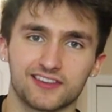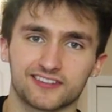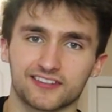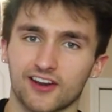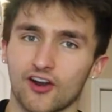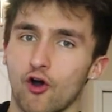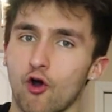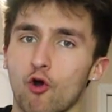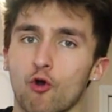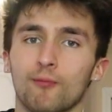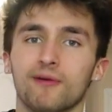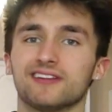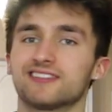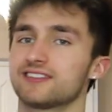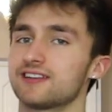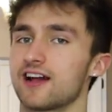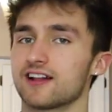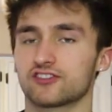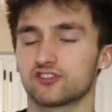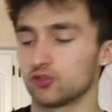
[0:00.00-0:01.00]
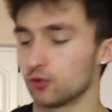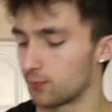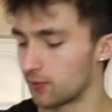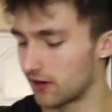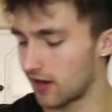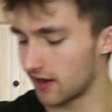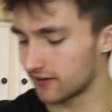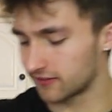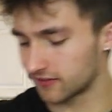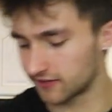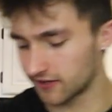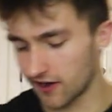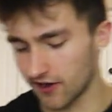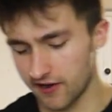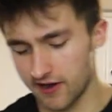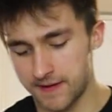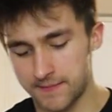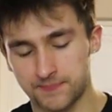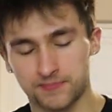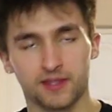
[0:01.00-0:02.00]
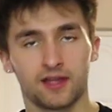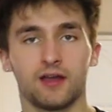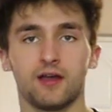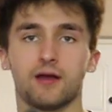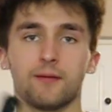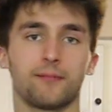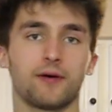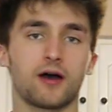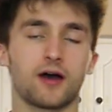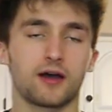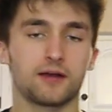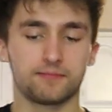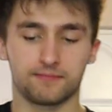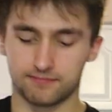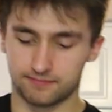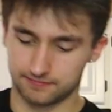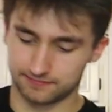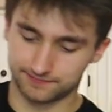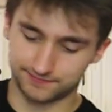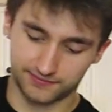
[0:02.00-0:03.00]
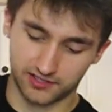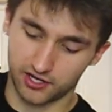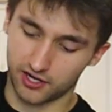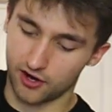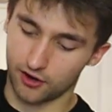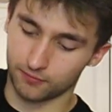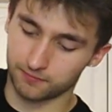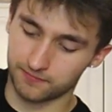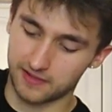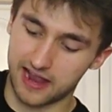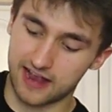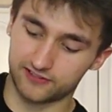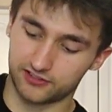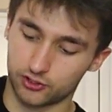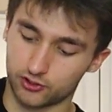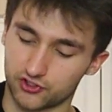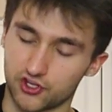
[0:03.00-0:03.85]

this at home, it's not super necessary, but you know, as you